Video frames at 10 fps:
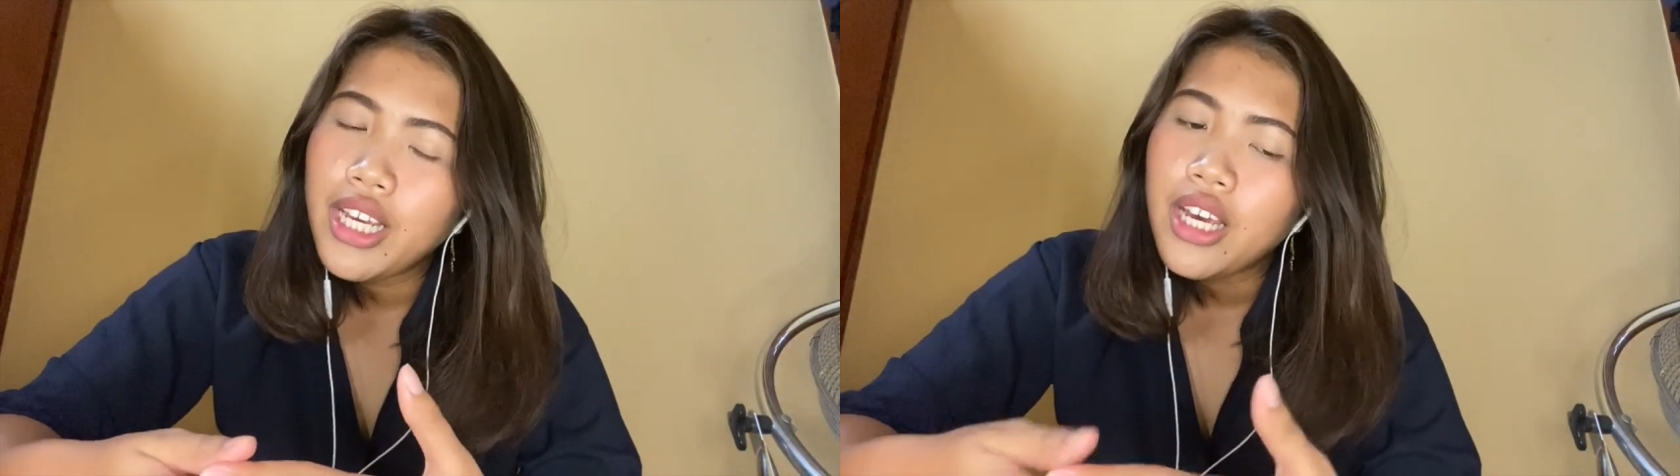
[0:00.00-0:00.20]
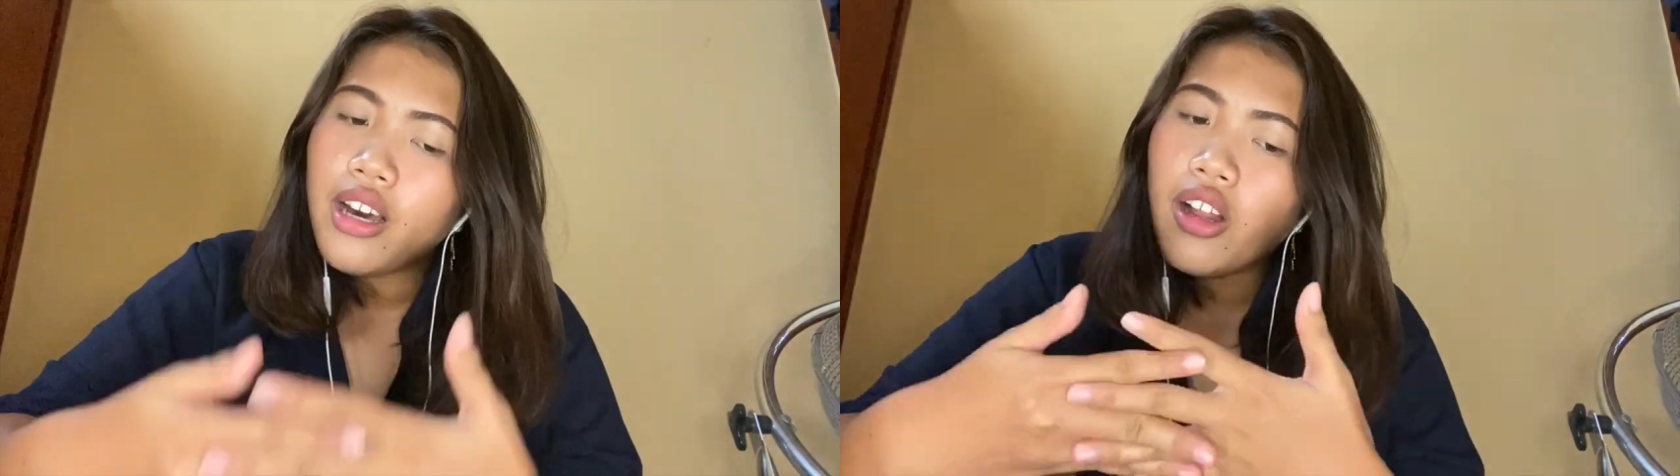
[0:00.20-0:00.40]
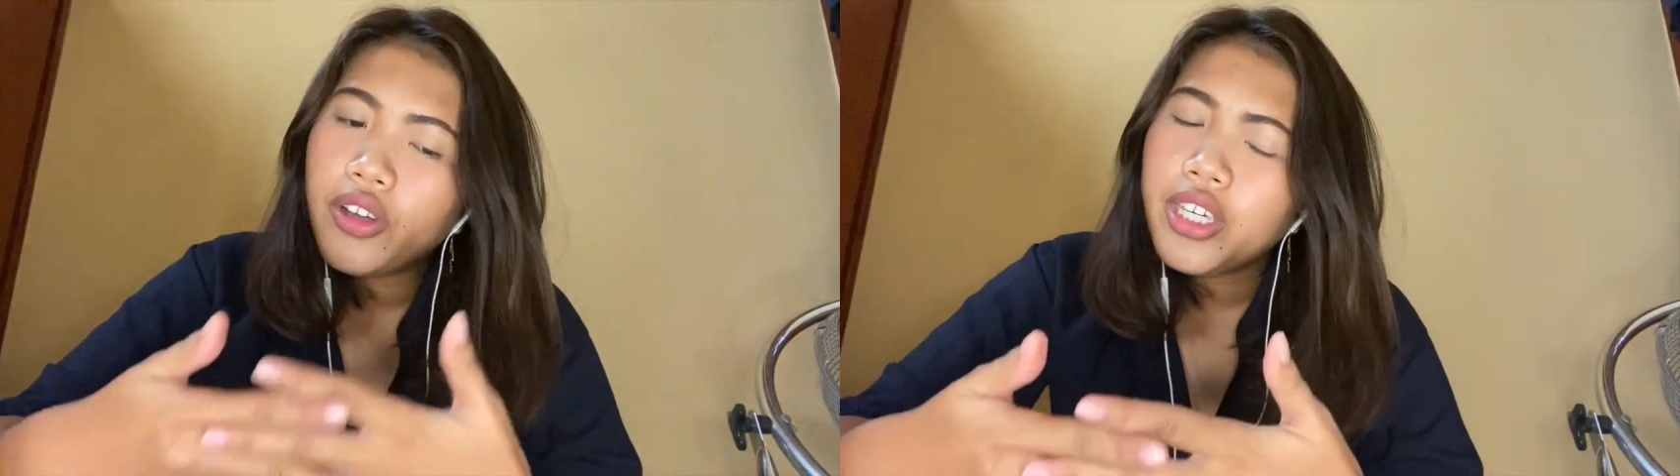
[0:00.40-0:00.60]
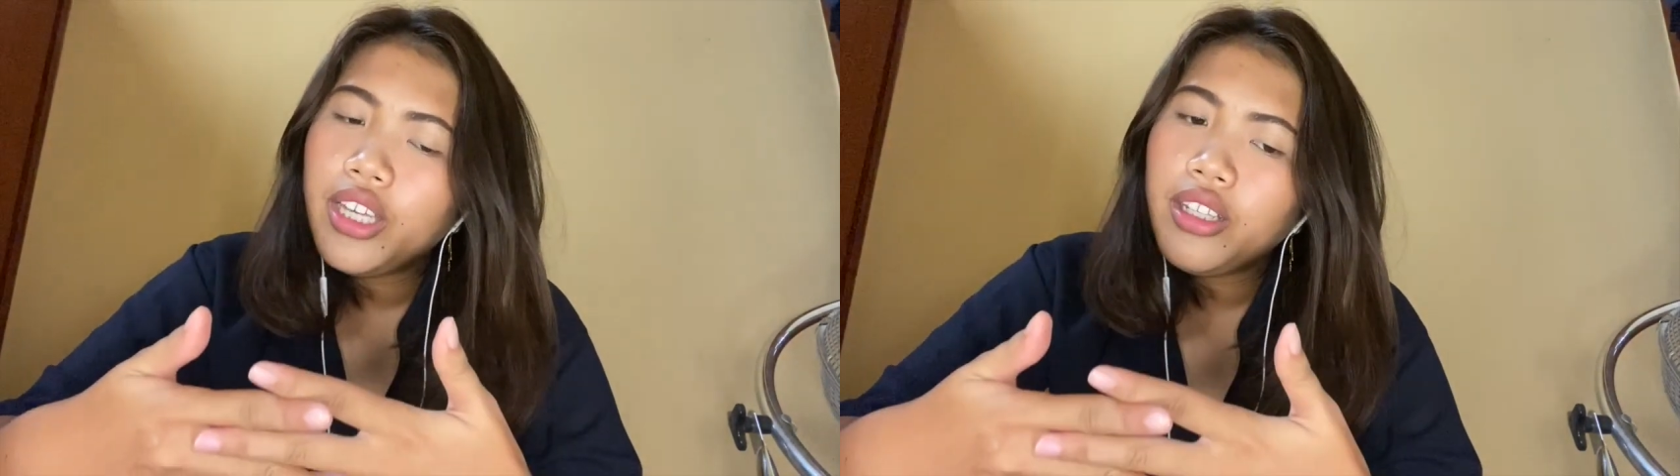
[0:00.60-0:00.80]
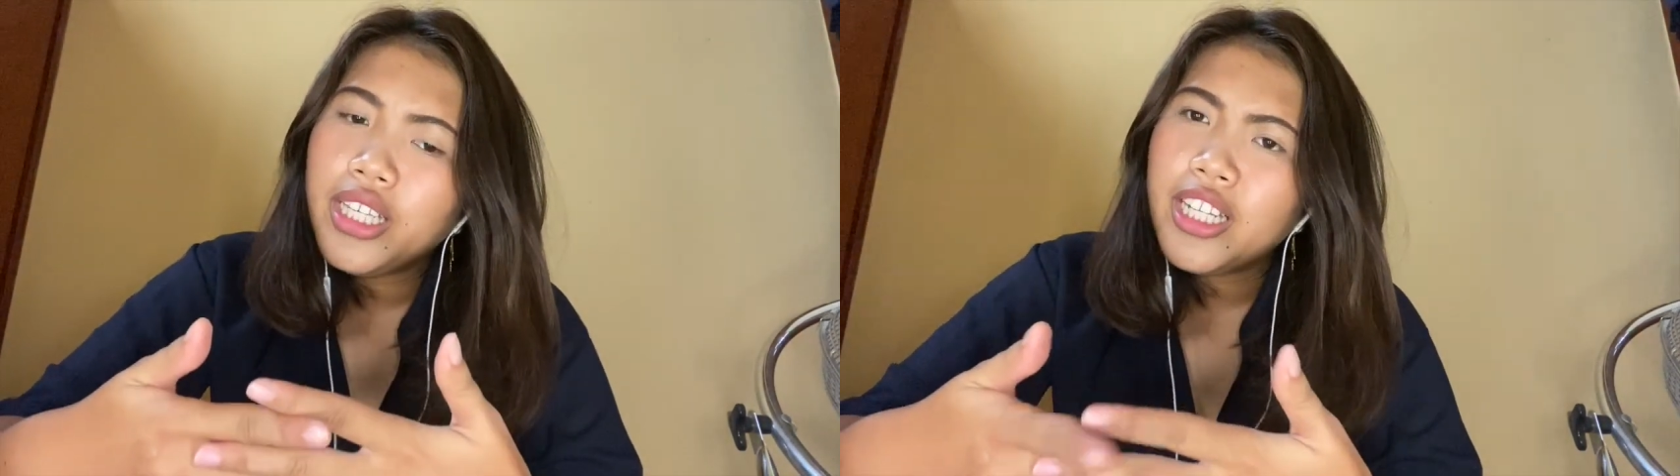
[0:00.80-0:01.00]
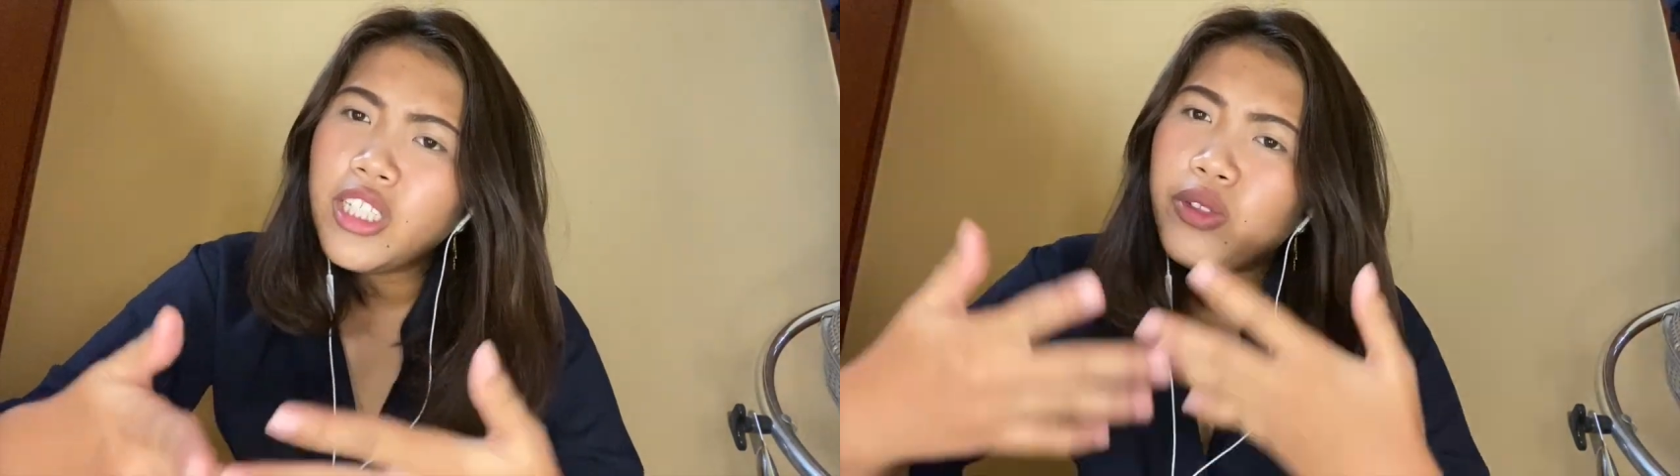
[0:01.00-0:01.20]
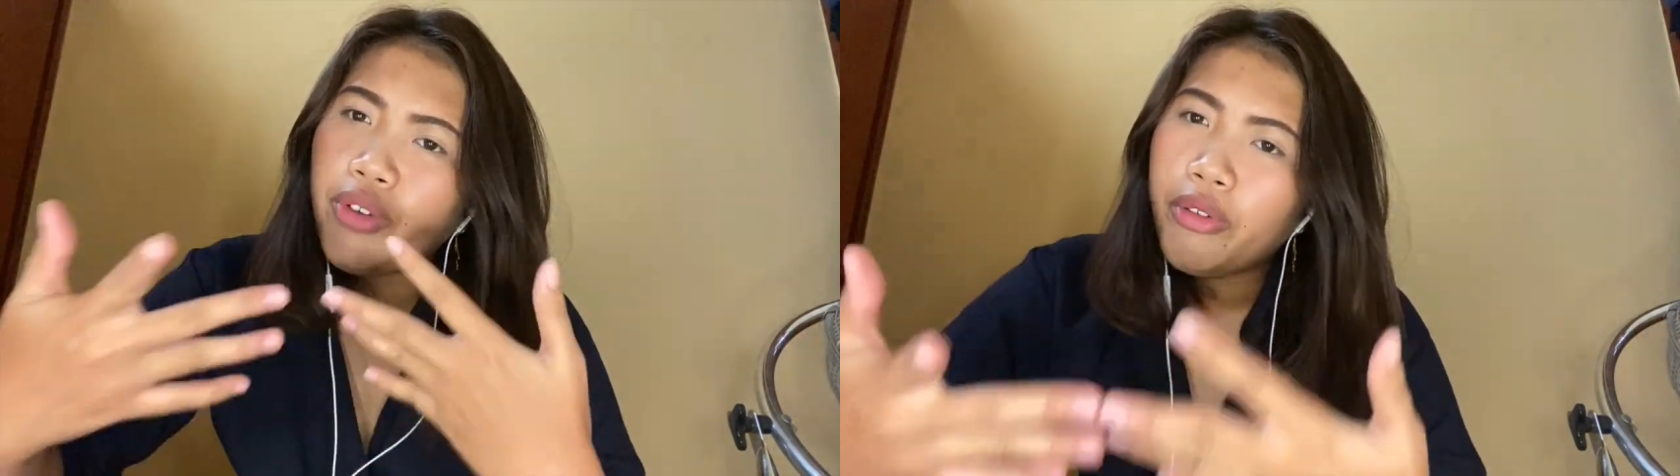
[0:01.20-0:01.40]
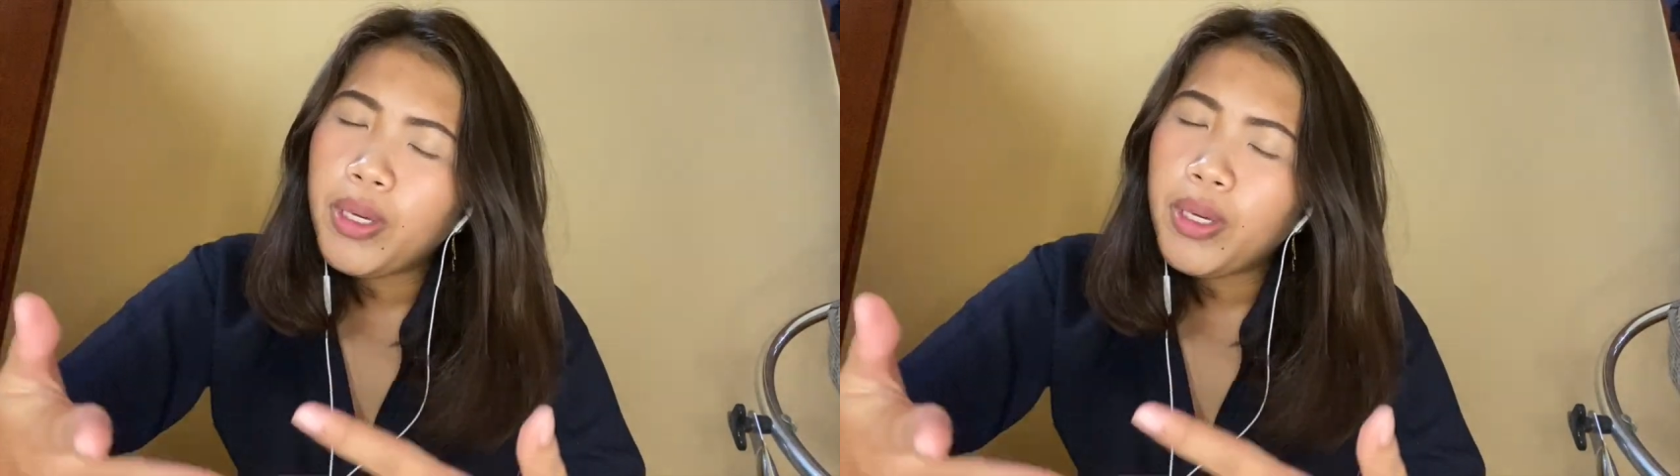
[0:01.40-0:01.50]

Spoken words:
Colloquial English is very